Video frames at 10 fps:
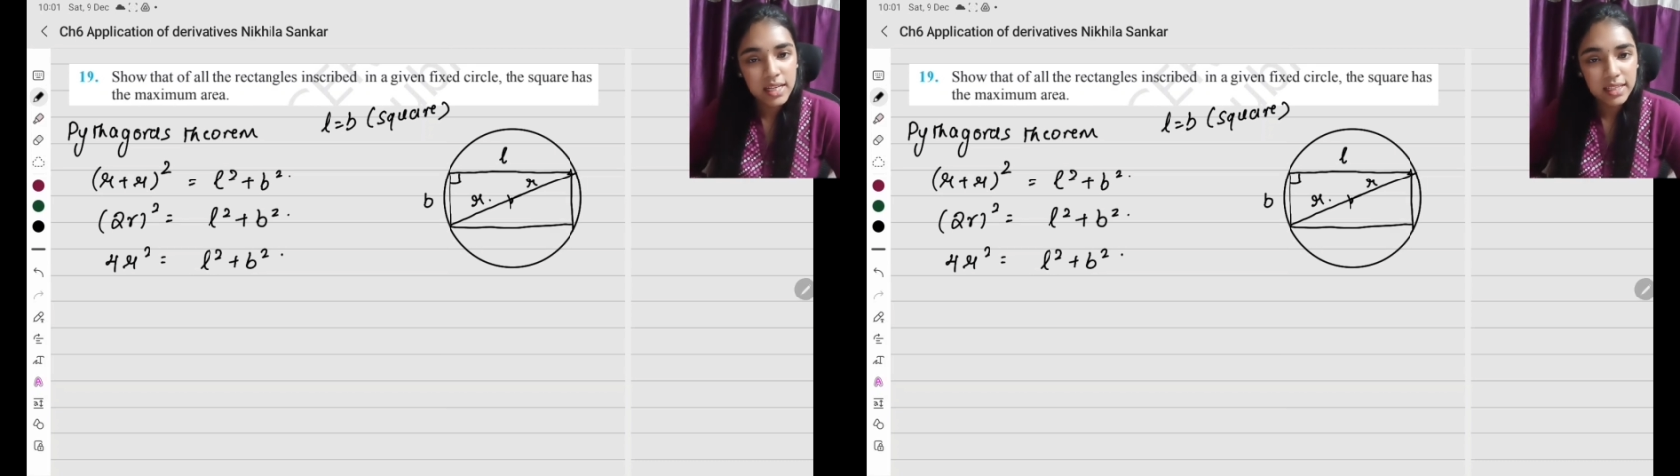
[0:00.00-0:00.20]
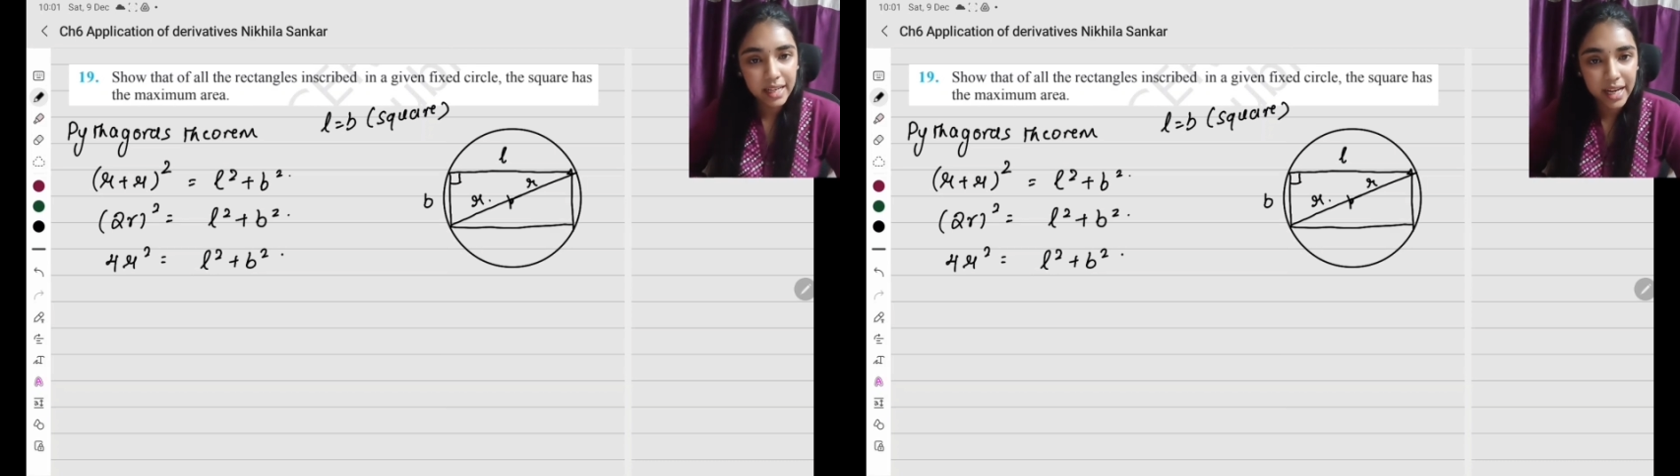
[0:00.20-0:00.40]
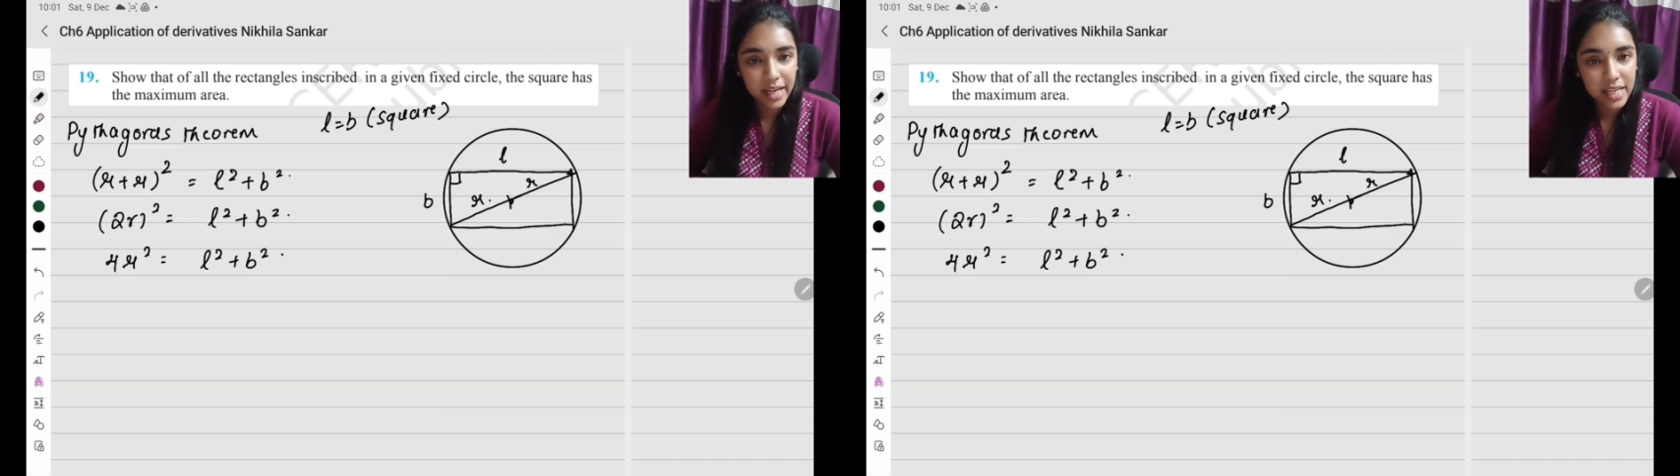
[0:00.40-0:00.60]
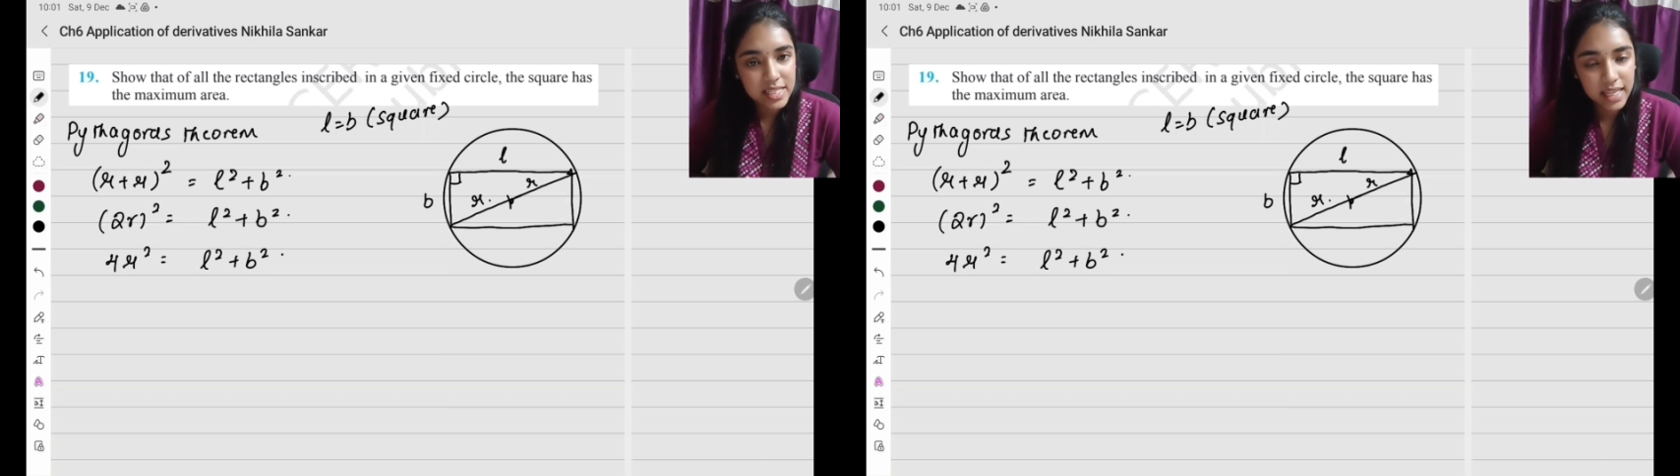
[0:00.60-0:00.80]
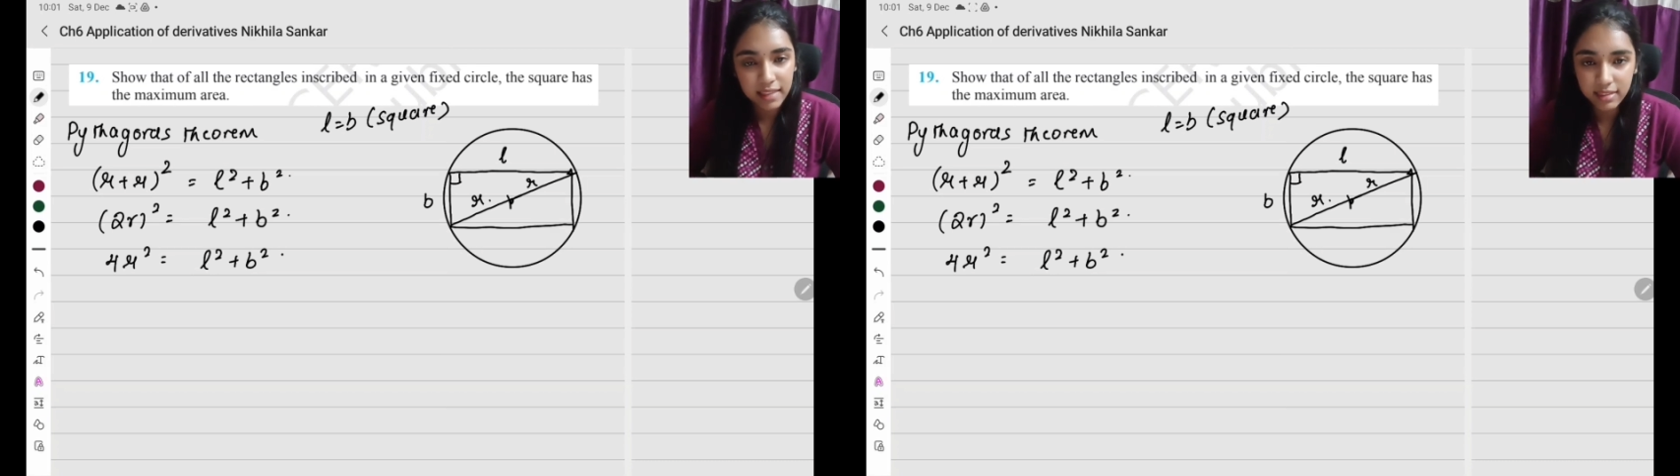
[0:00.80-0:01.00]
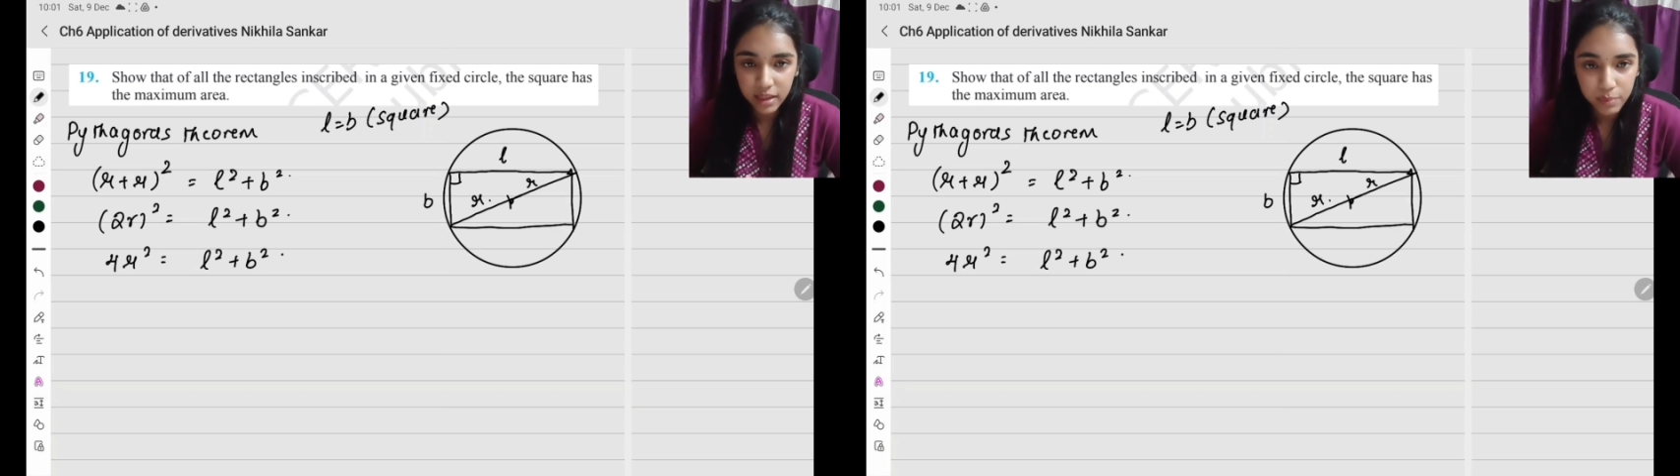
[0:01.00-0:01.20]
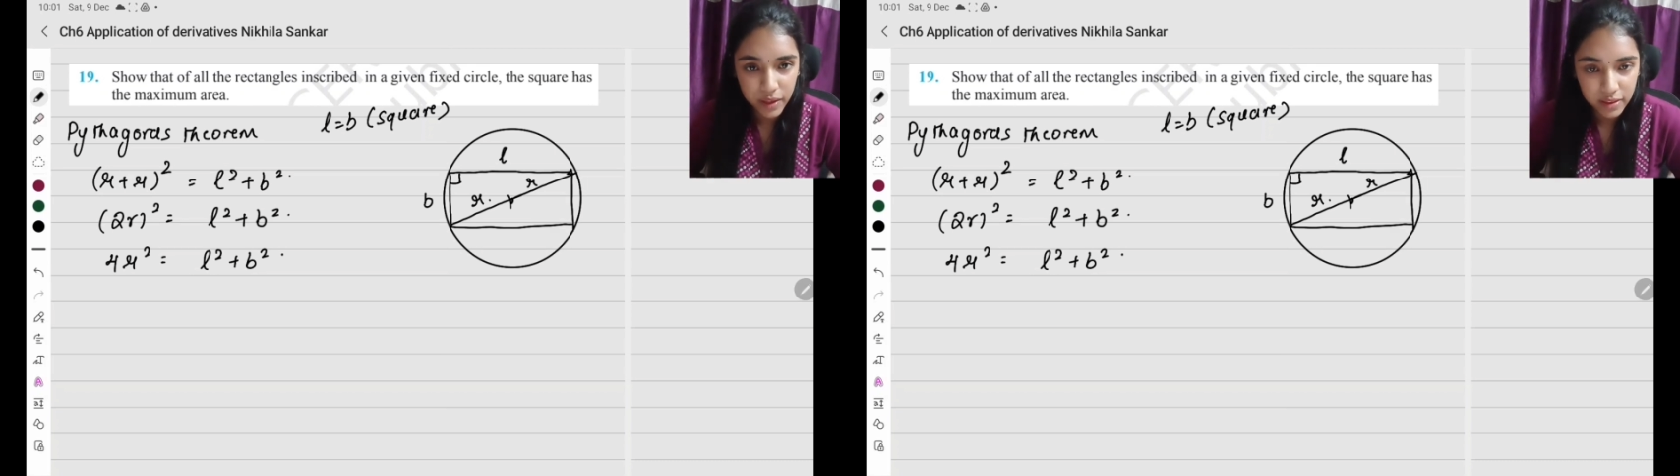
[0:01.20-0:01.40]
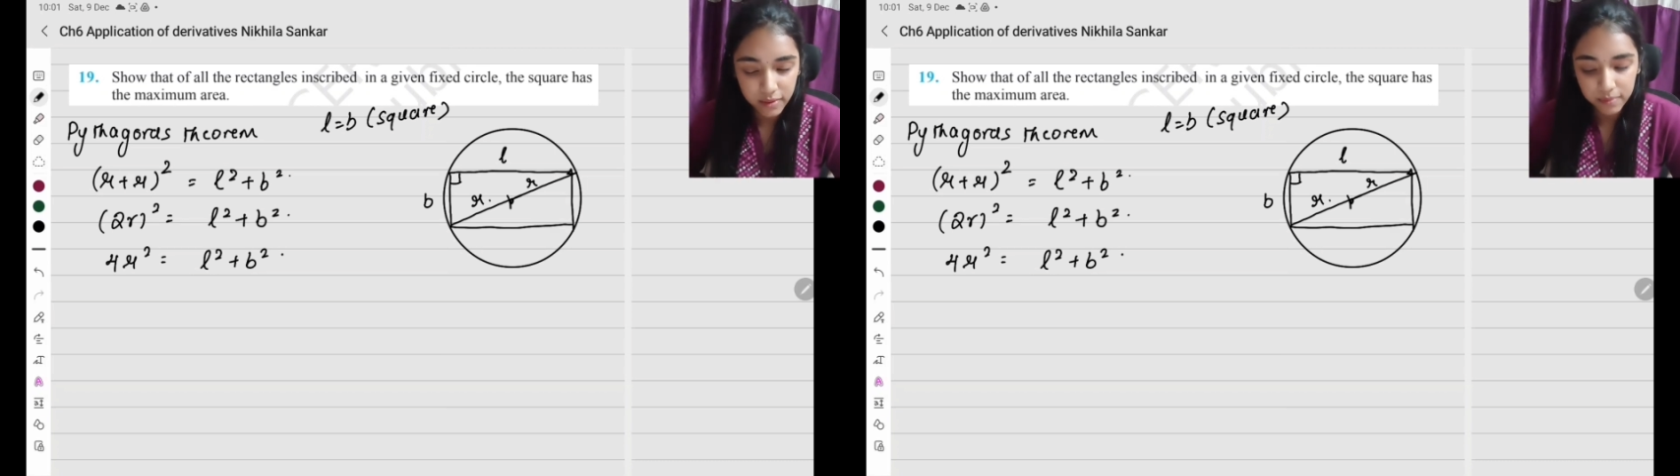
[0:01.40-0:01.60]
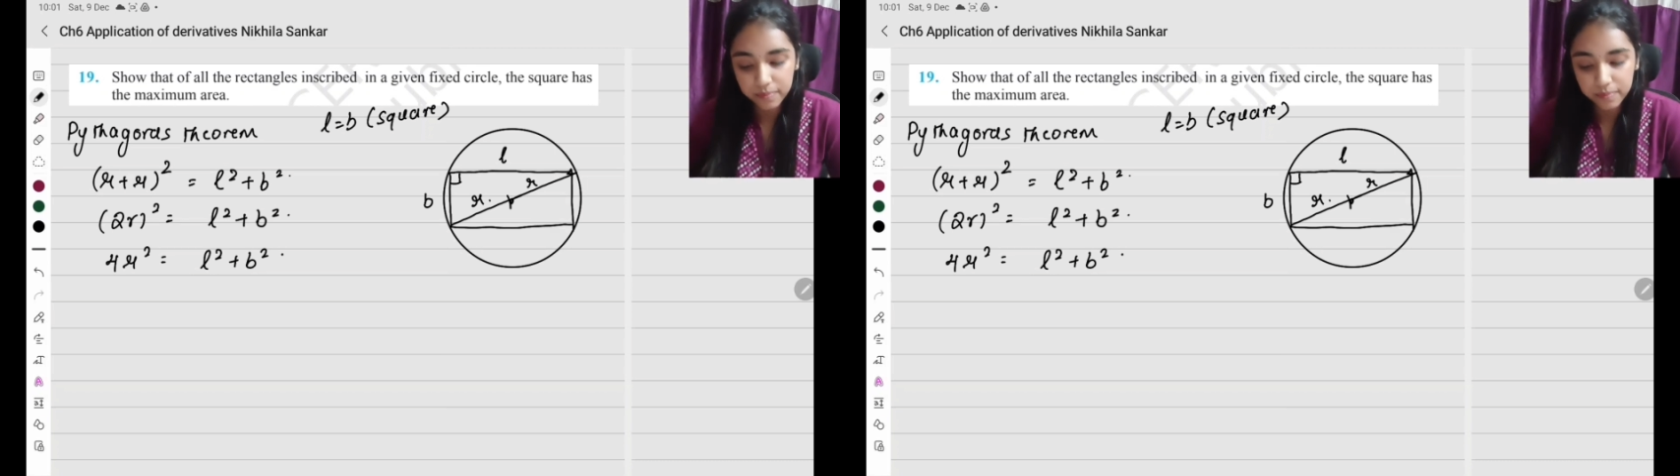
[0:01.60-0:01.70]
the radius, length and breadth.